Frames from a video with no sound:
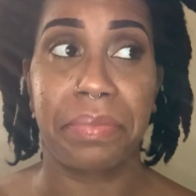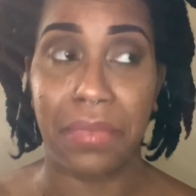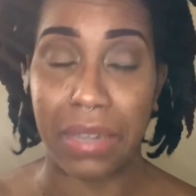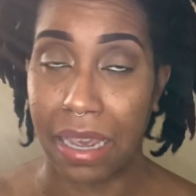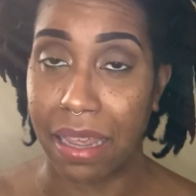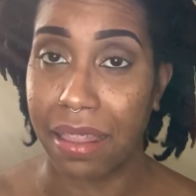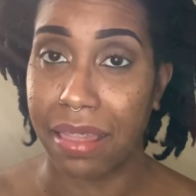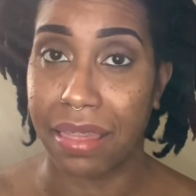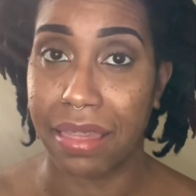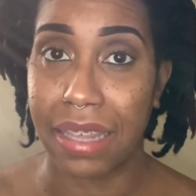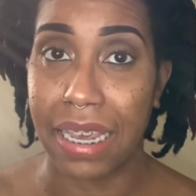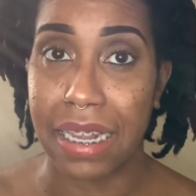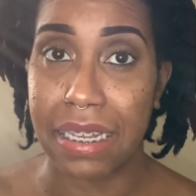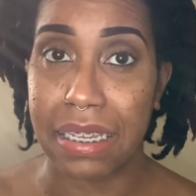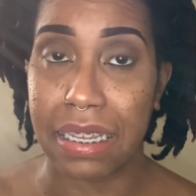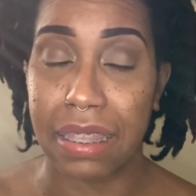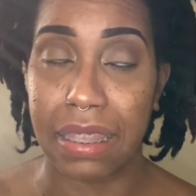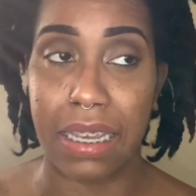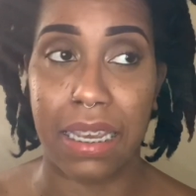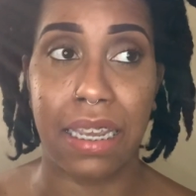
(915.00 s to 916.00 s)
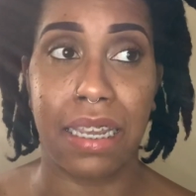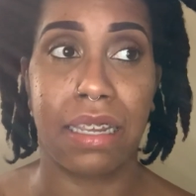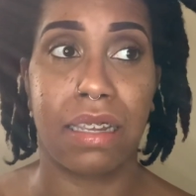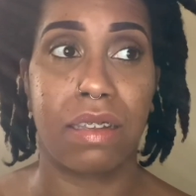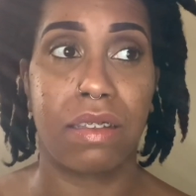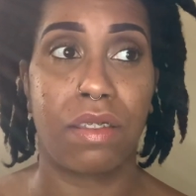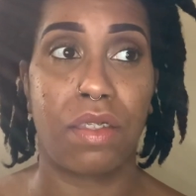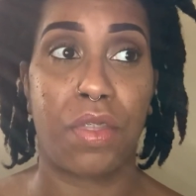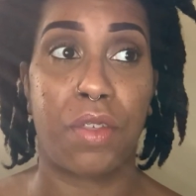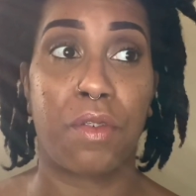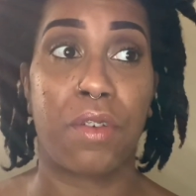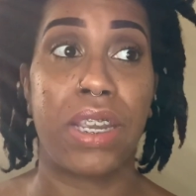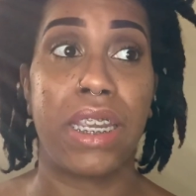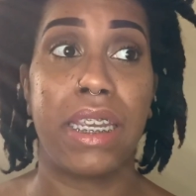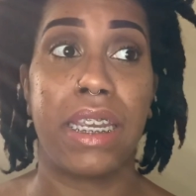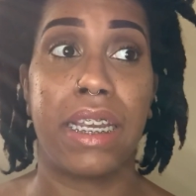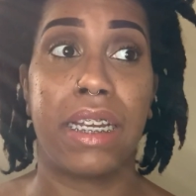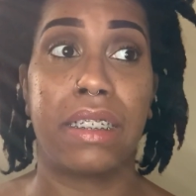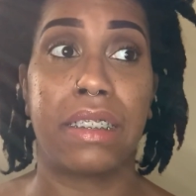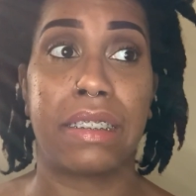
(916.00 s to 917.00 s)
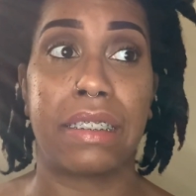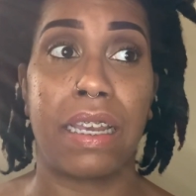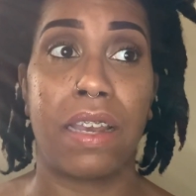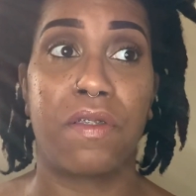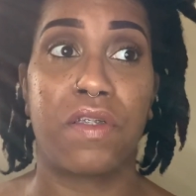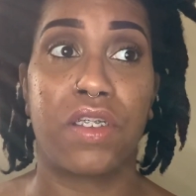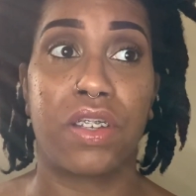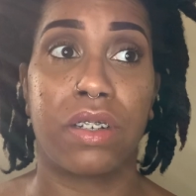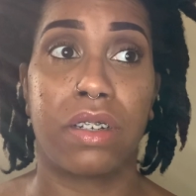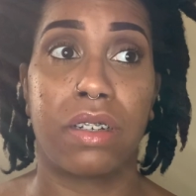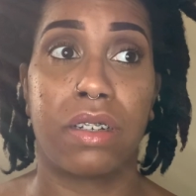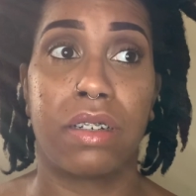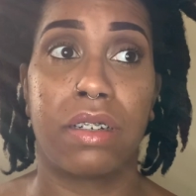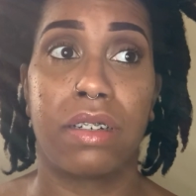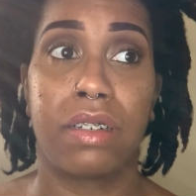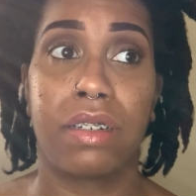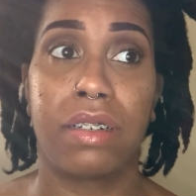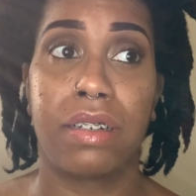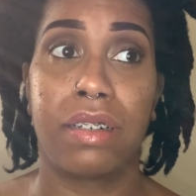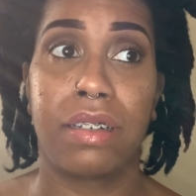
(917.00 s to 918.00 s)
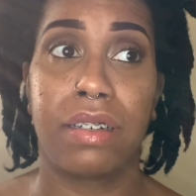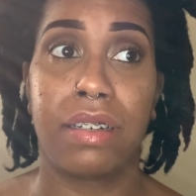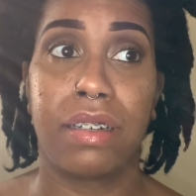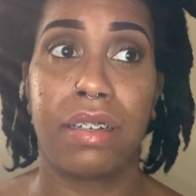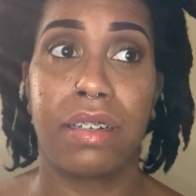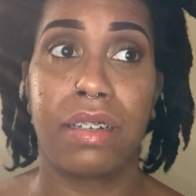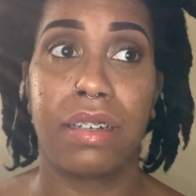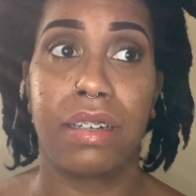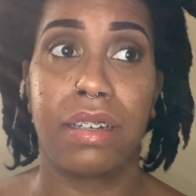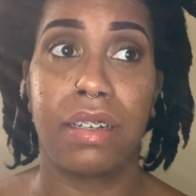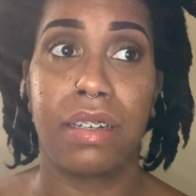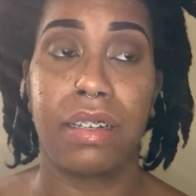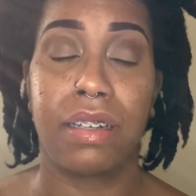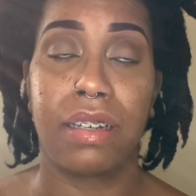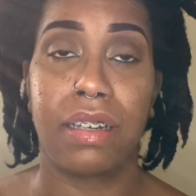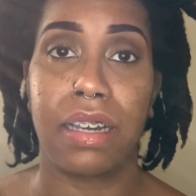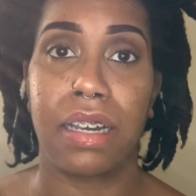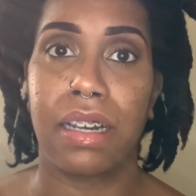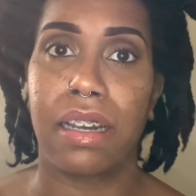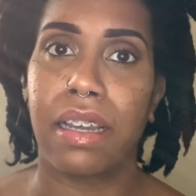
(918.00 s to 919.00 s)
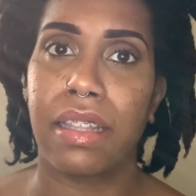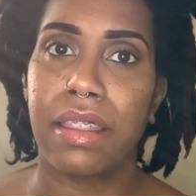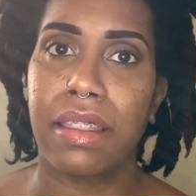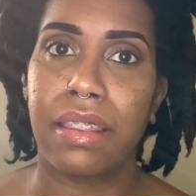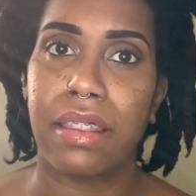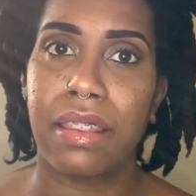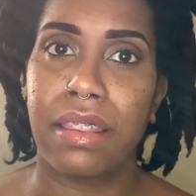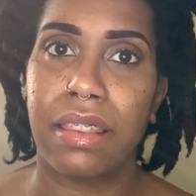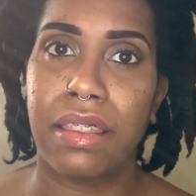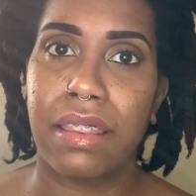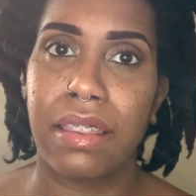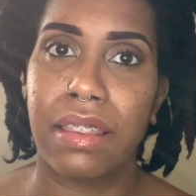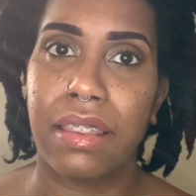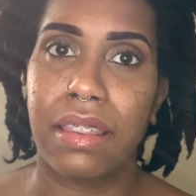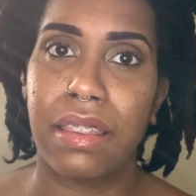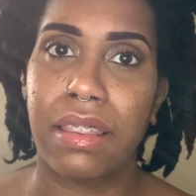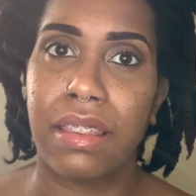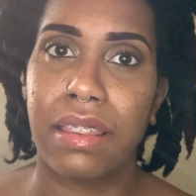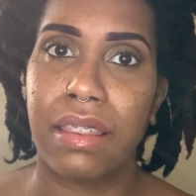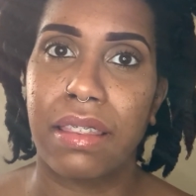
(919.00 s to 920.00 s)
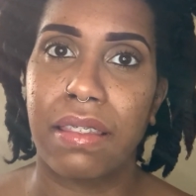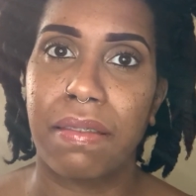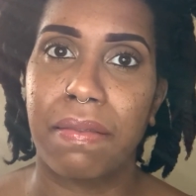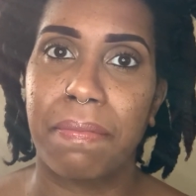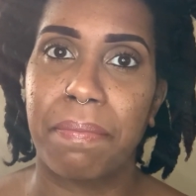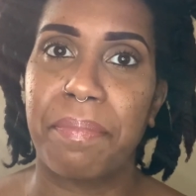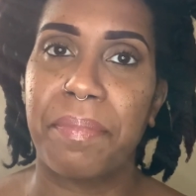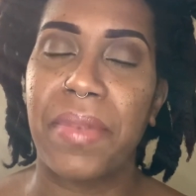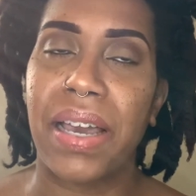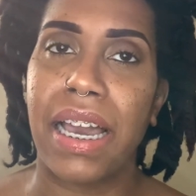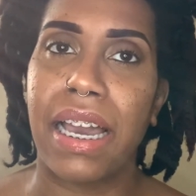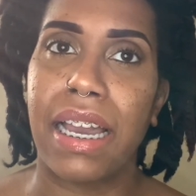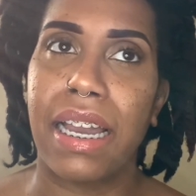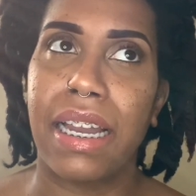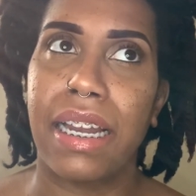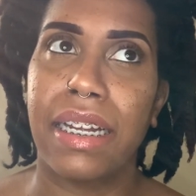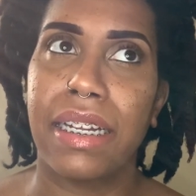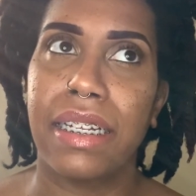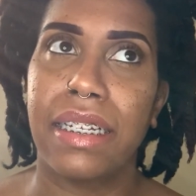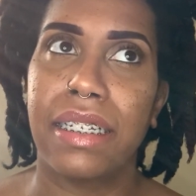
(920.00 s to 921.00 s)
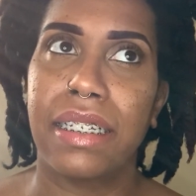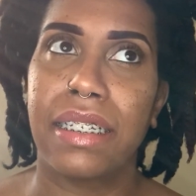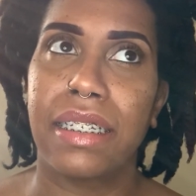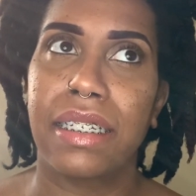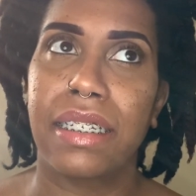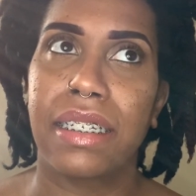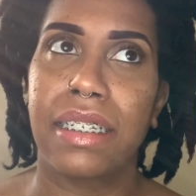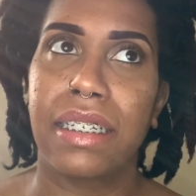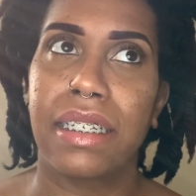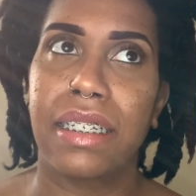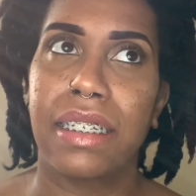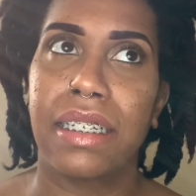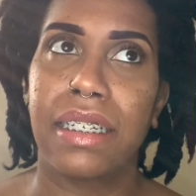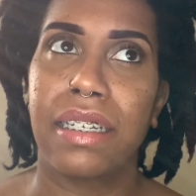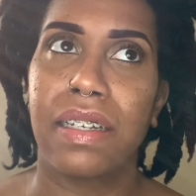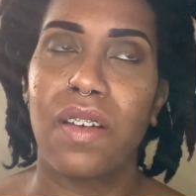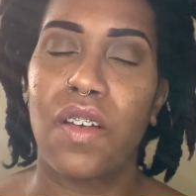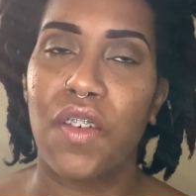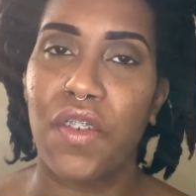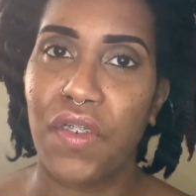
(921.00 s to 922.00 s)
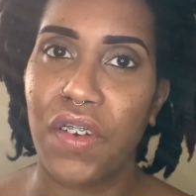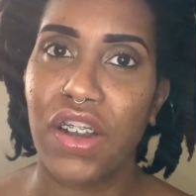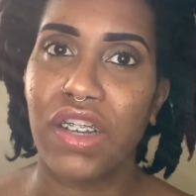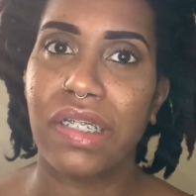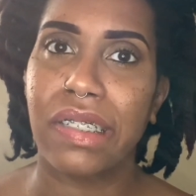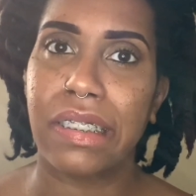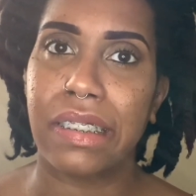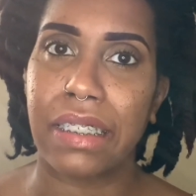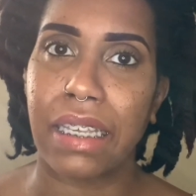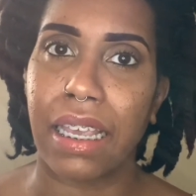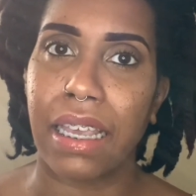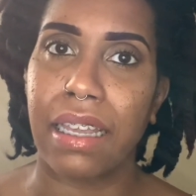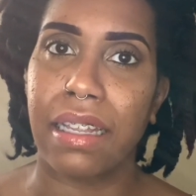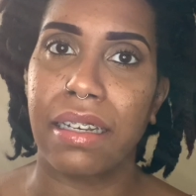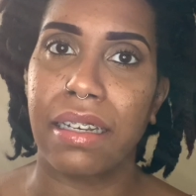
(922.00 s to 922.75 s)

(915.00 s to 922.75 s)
That's a thing. 3 years after I cut my first set.